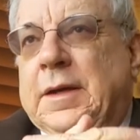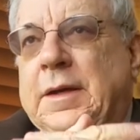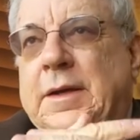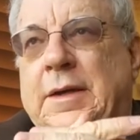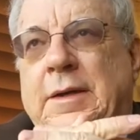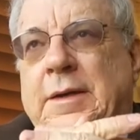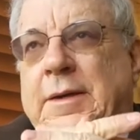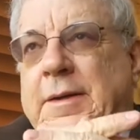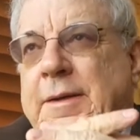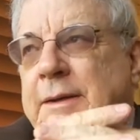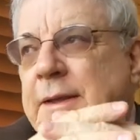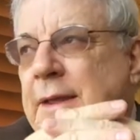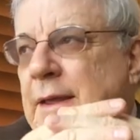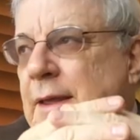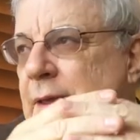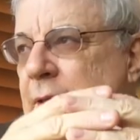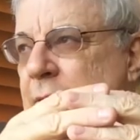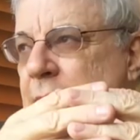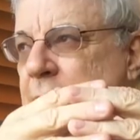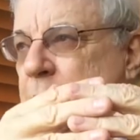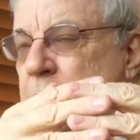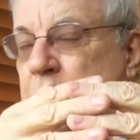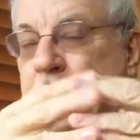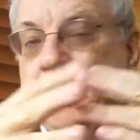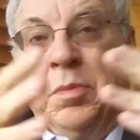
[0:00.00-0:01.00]
uh,
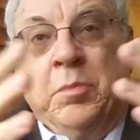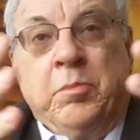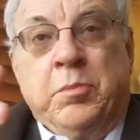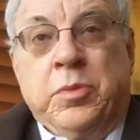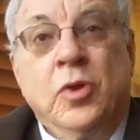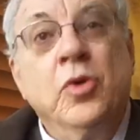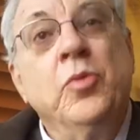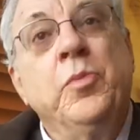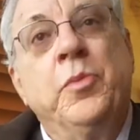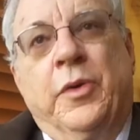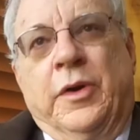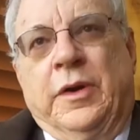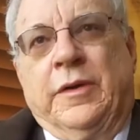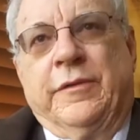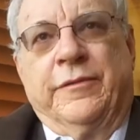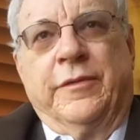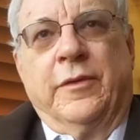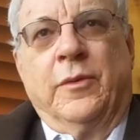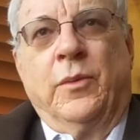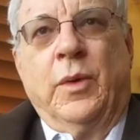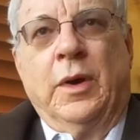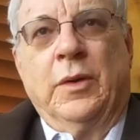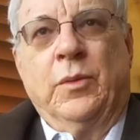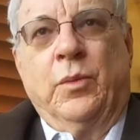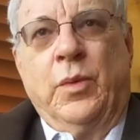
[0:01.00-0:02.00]
a blueprint for
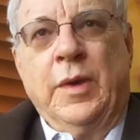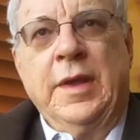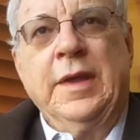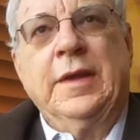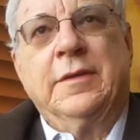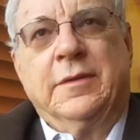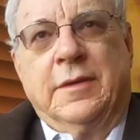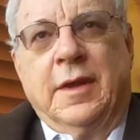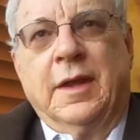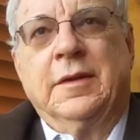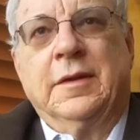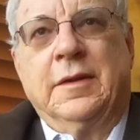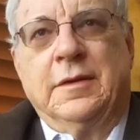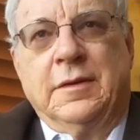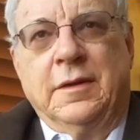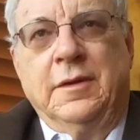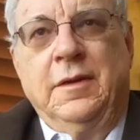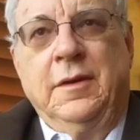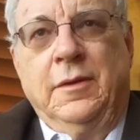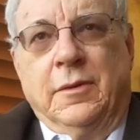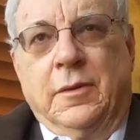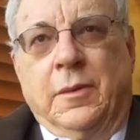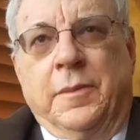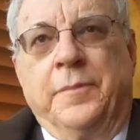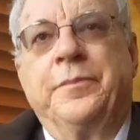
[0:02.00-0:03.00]
what we intended to
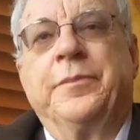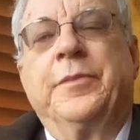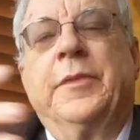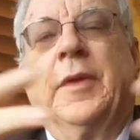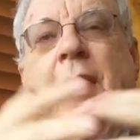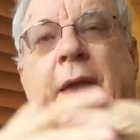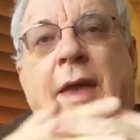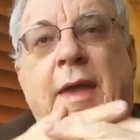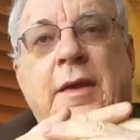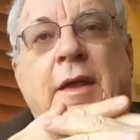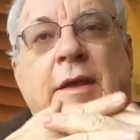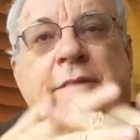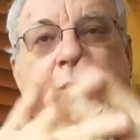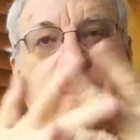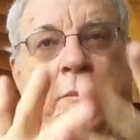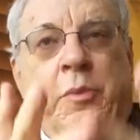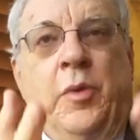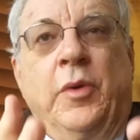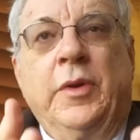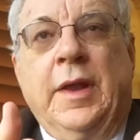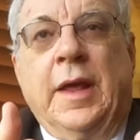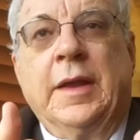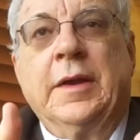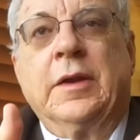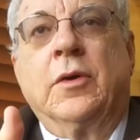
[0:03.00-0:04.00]
do. And as I
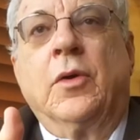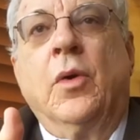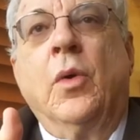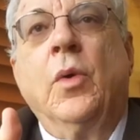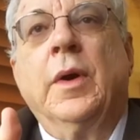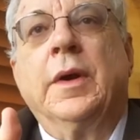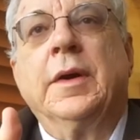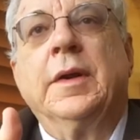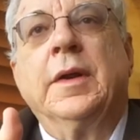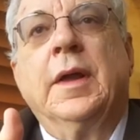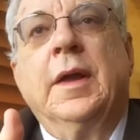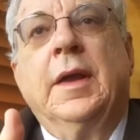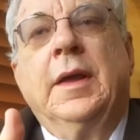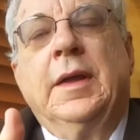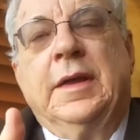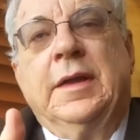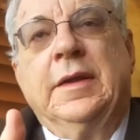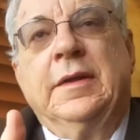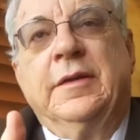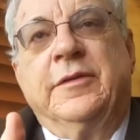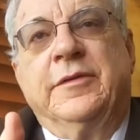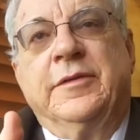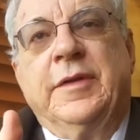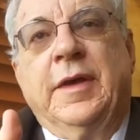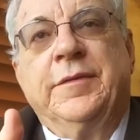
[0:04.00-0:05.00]
point out in court,
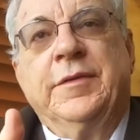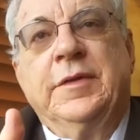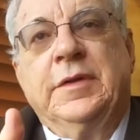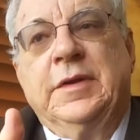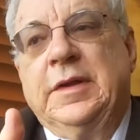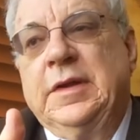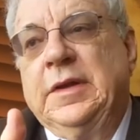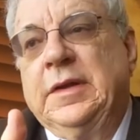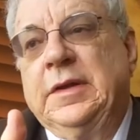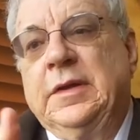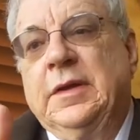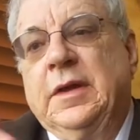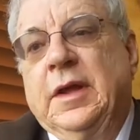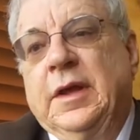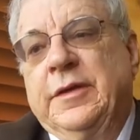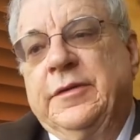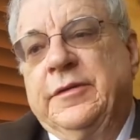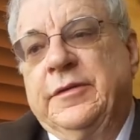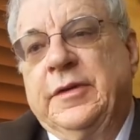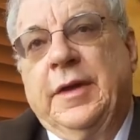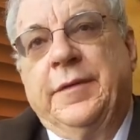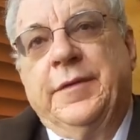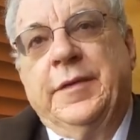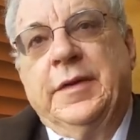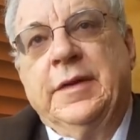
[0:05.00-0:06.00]
in
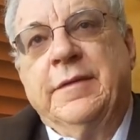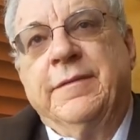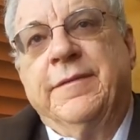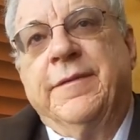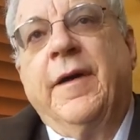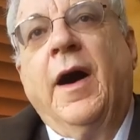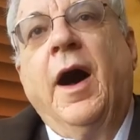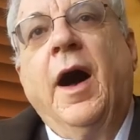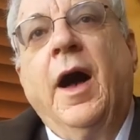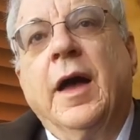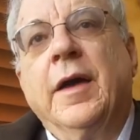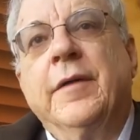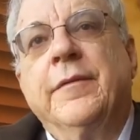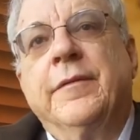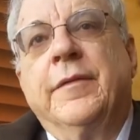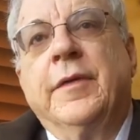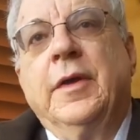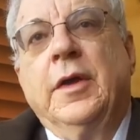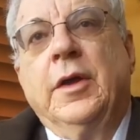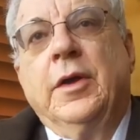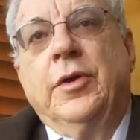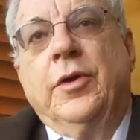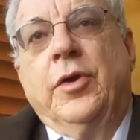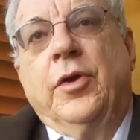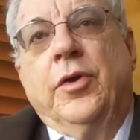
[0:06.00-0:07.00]
1775,
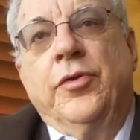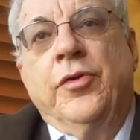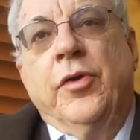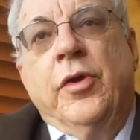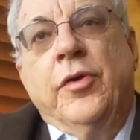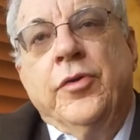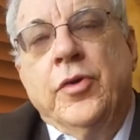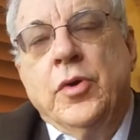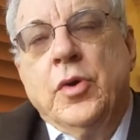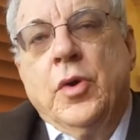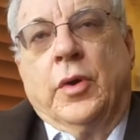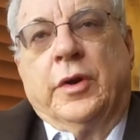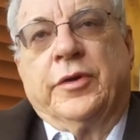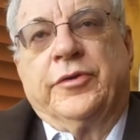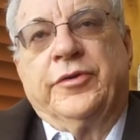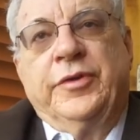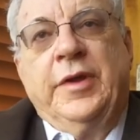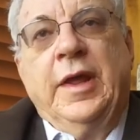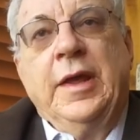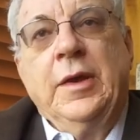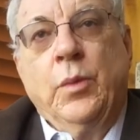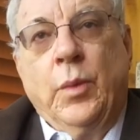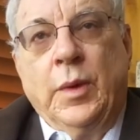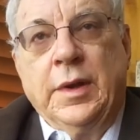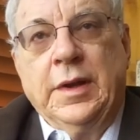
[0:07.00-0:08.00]
New York
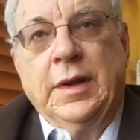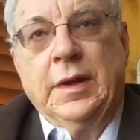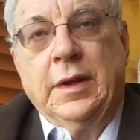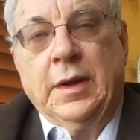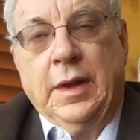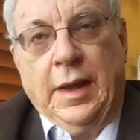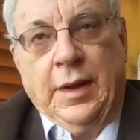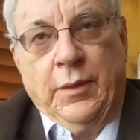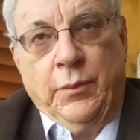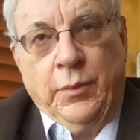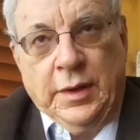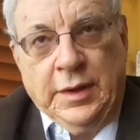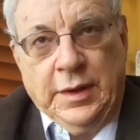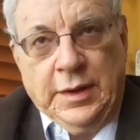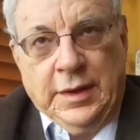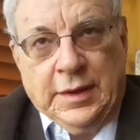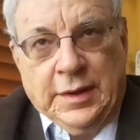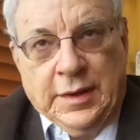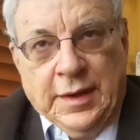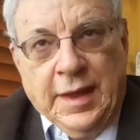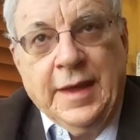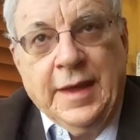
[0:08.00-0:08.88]
State, when it, when it,